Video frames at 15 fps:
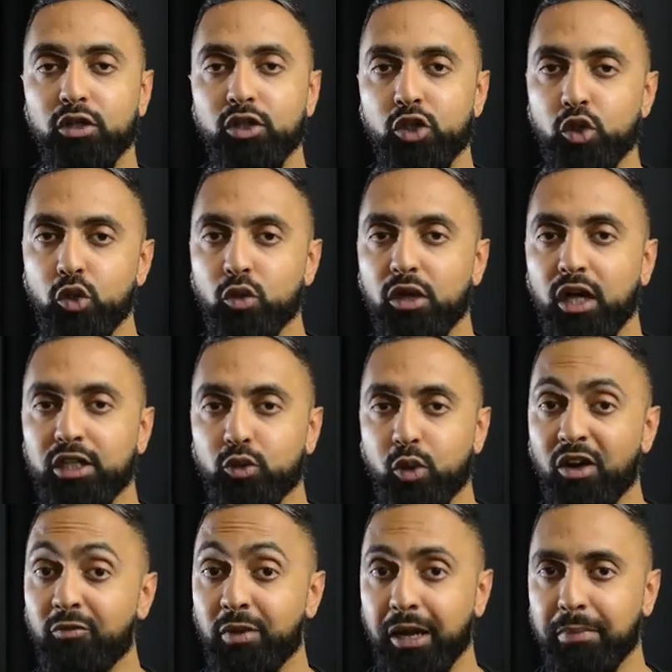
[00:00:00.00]
got dual
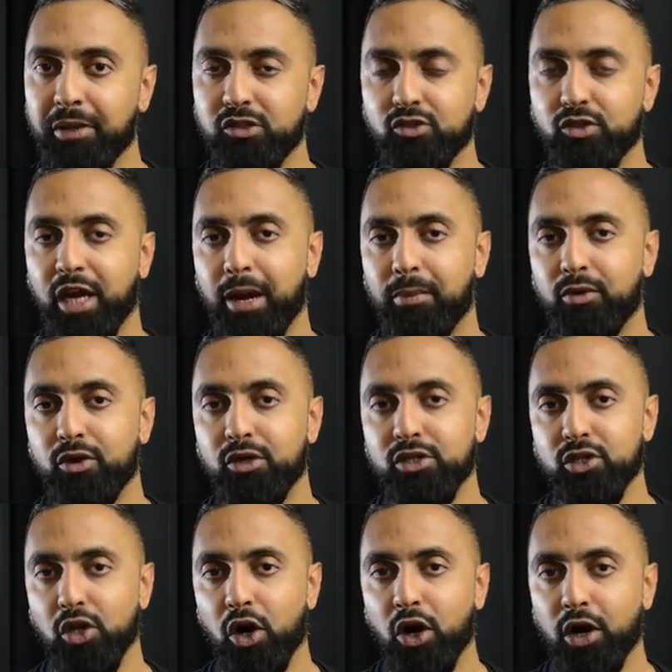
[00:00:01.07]
12 megapixel
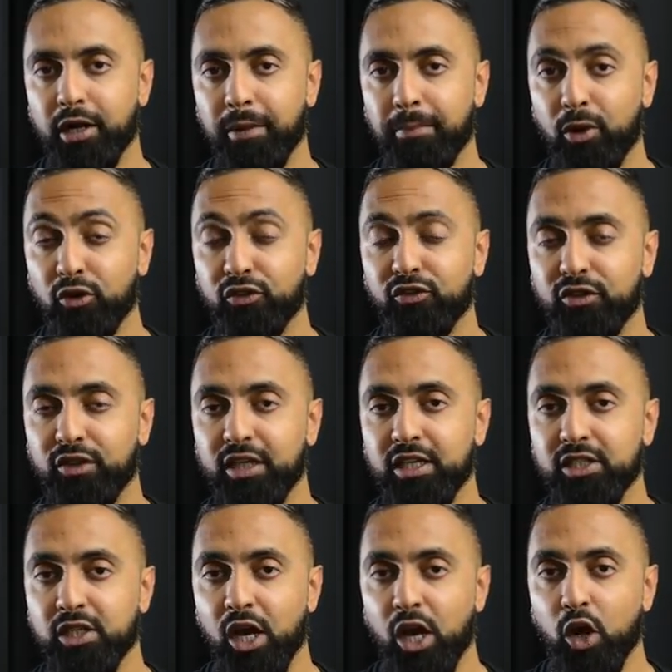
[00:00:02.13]
cameras on both of
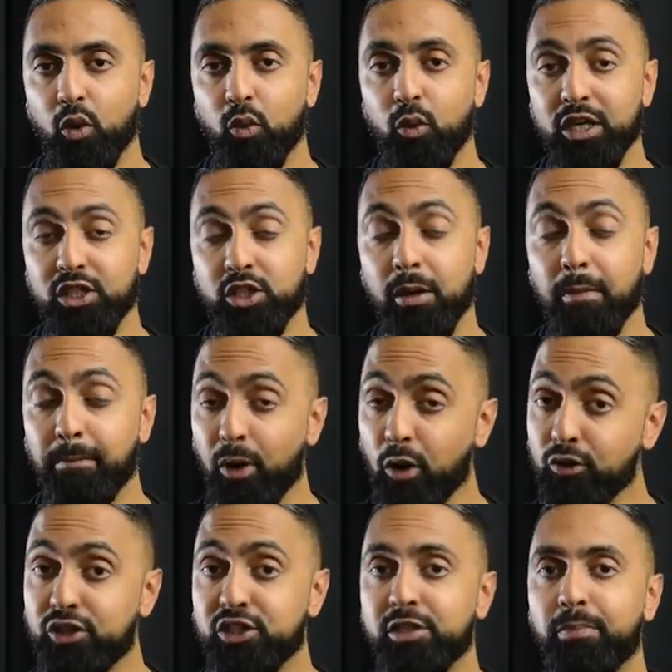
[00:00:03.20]
these, which
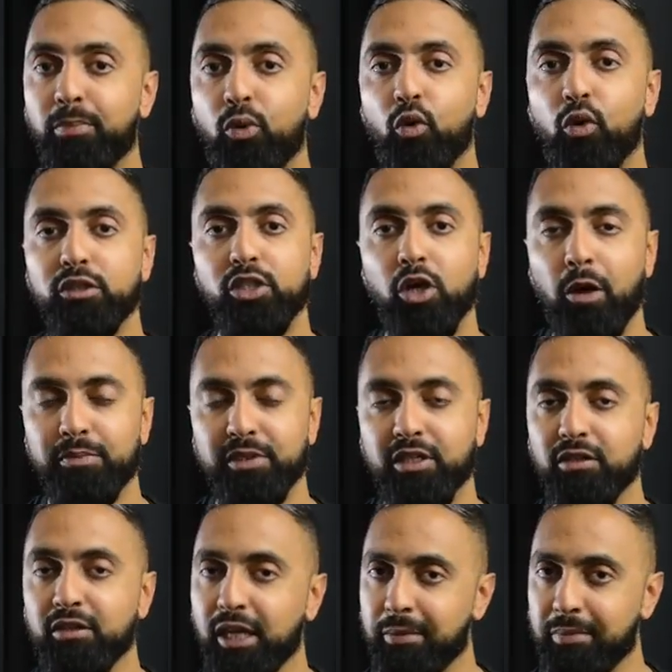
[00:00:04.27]
both support
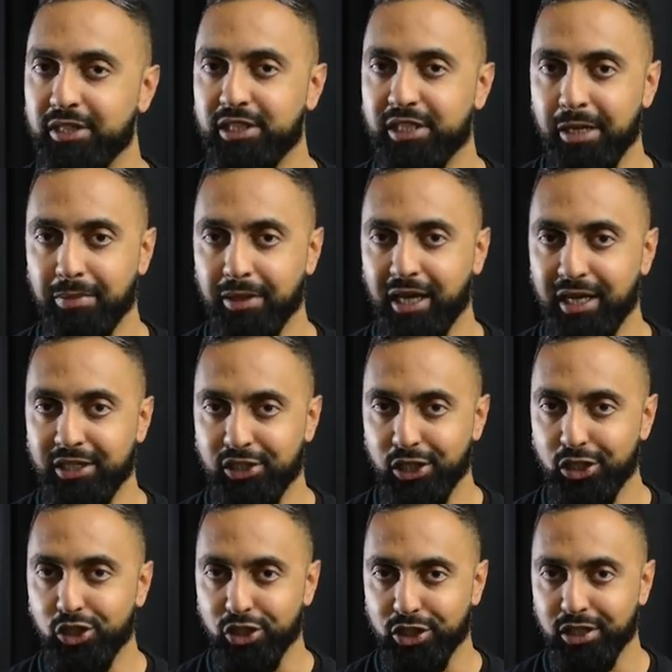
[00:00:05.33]
optical image
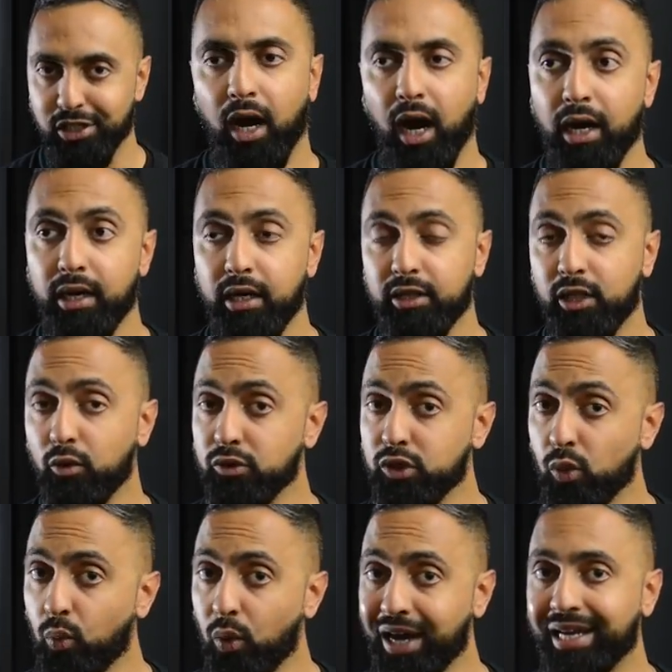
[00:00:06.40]
stabilization. And they
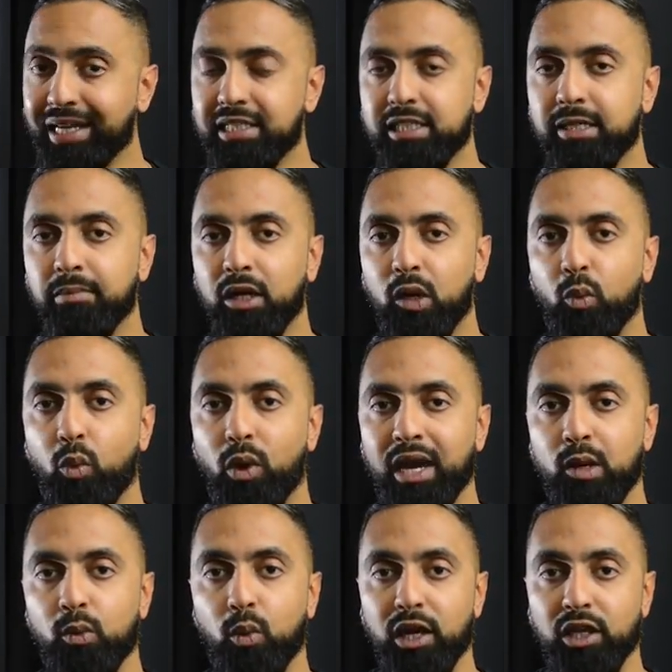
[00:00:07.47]
also work in a similar
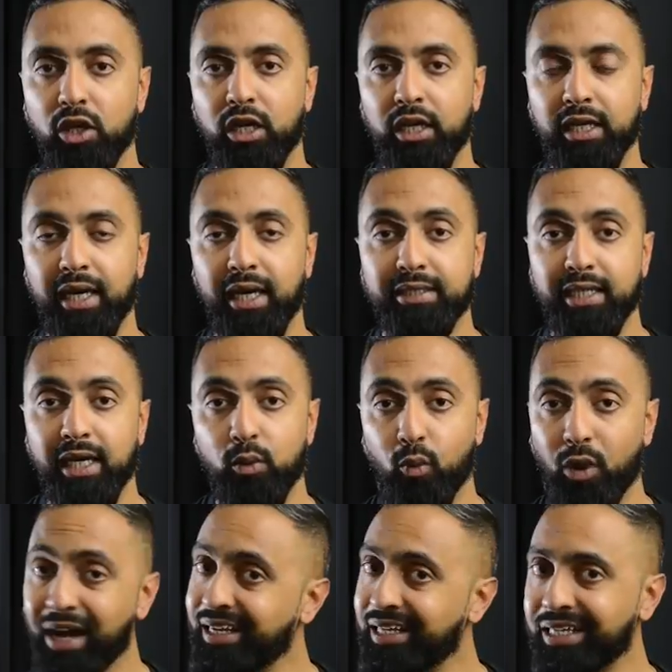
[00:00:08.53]
way, where you're going to get a
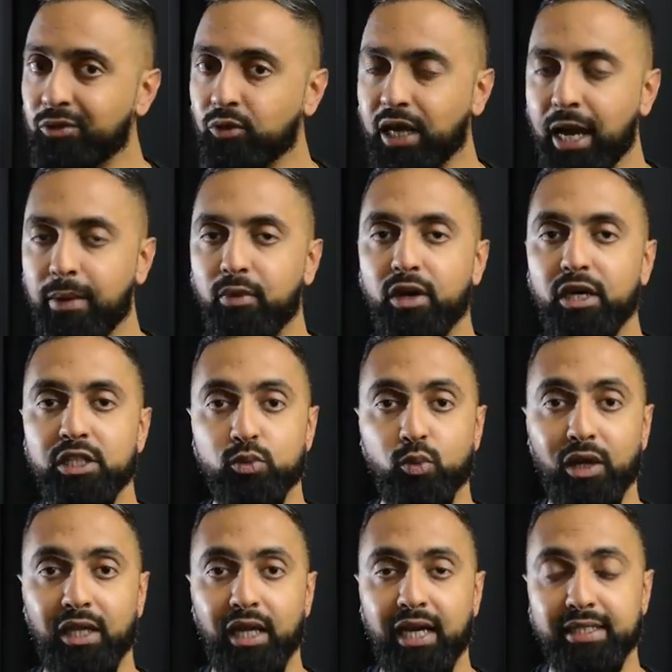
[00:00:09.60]
wide angle camera as
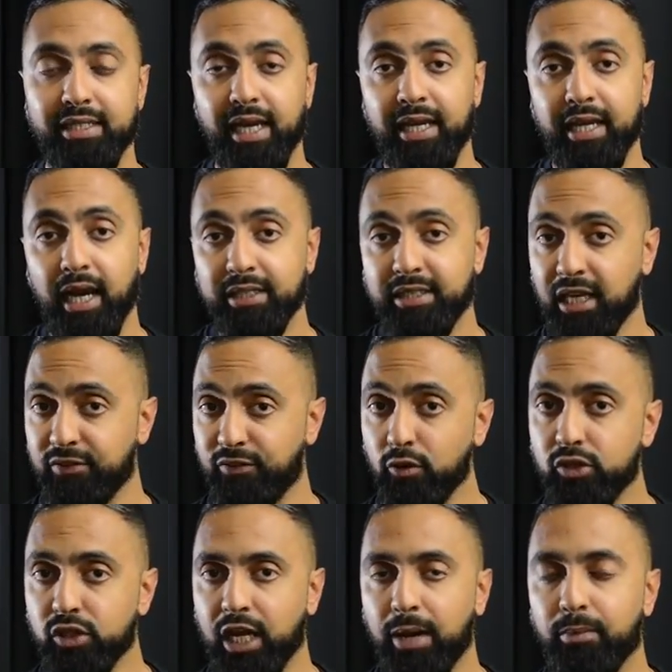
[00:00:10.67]
well as a
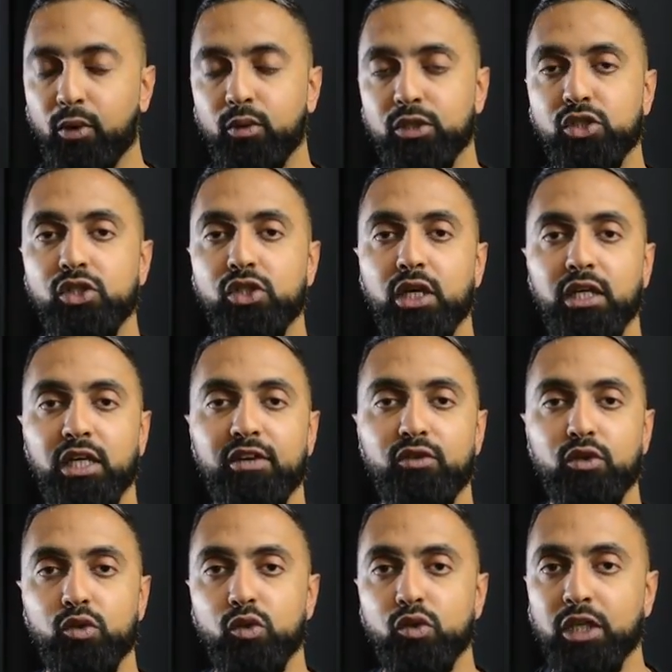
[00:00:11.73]
telephoto camera, which is going to give
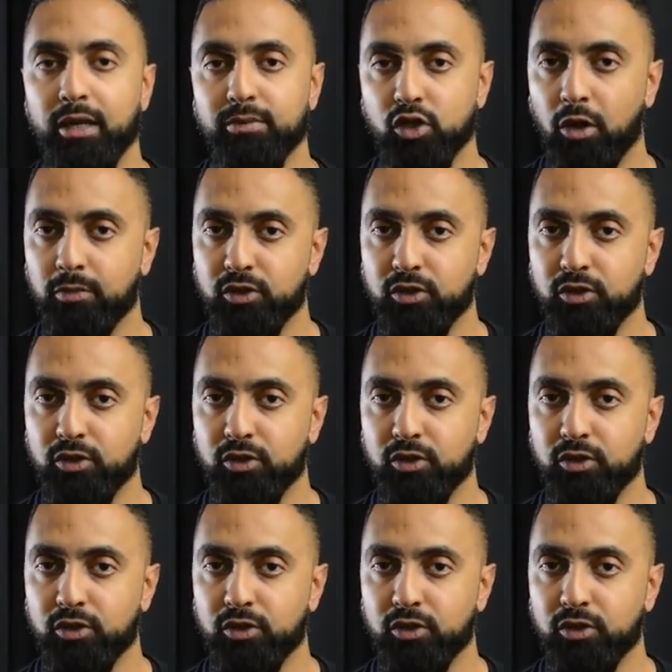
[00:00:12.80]
you 2x